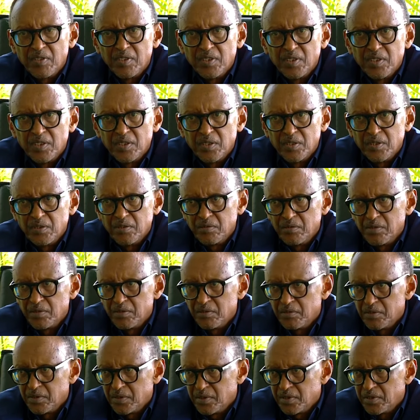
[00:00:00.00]
uh,
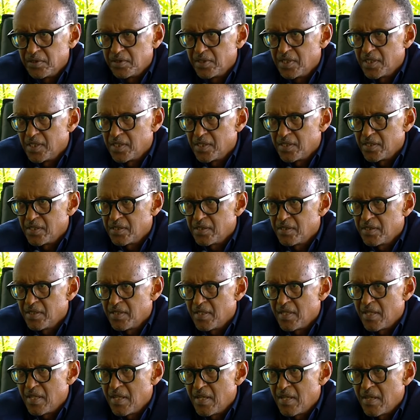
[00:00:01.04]
we shouldn't
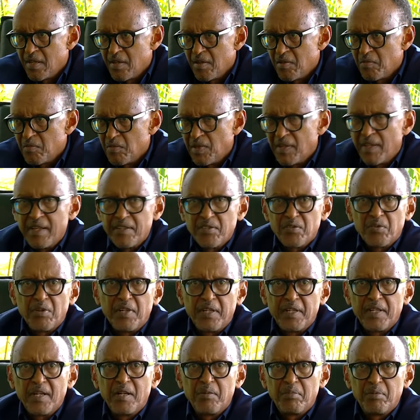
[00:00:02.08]
but that's
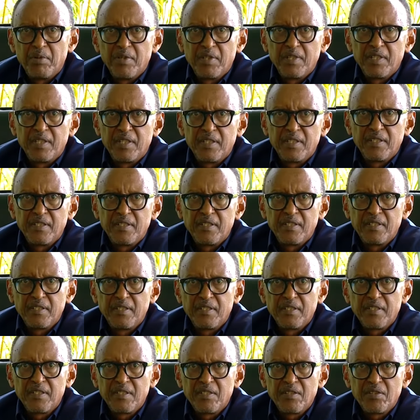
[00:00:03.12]
what happened
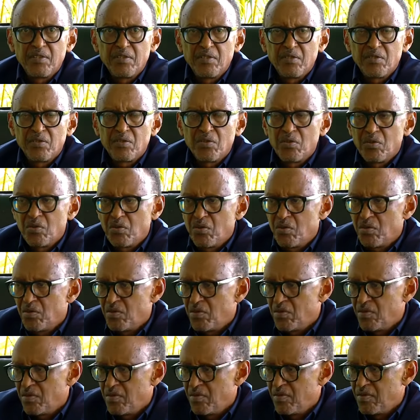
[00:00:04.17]

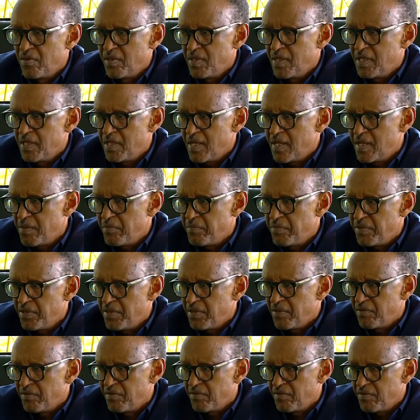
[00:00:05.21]
so the
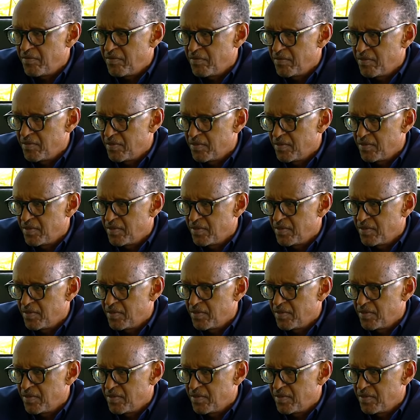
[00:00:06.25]
RPF